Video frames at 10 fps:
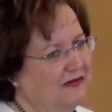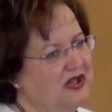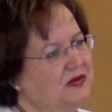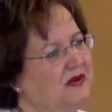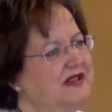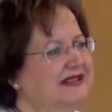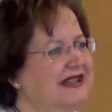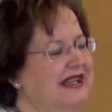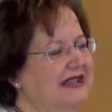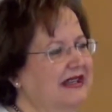which was
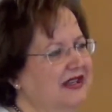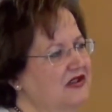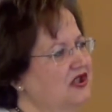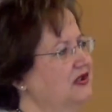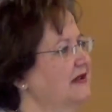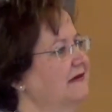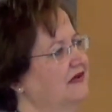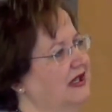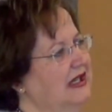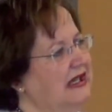that there shouldn't
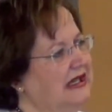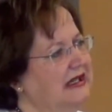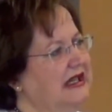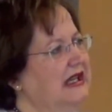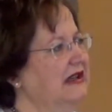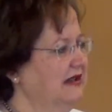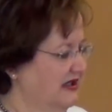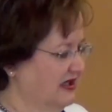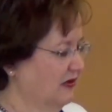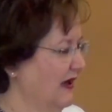be any
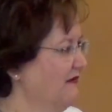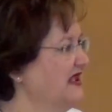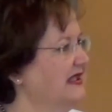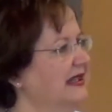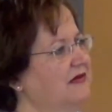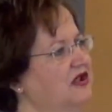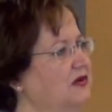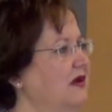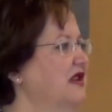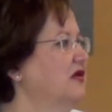discrepancy
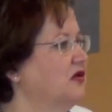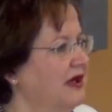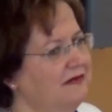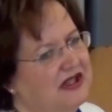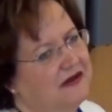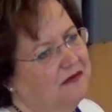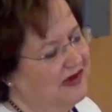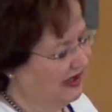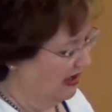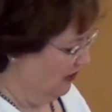between the treatment of
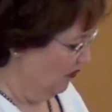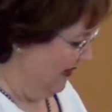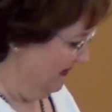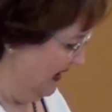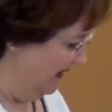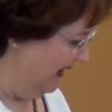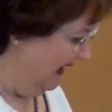men and women.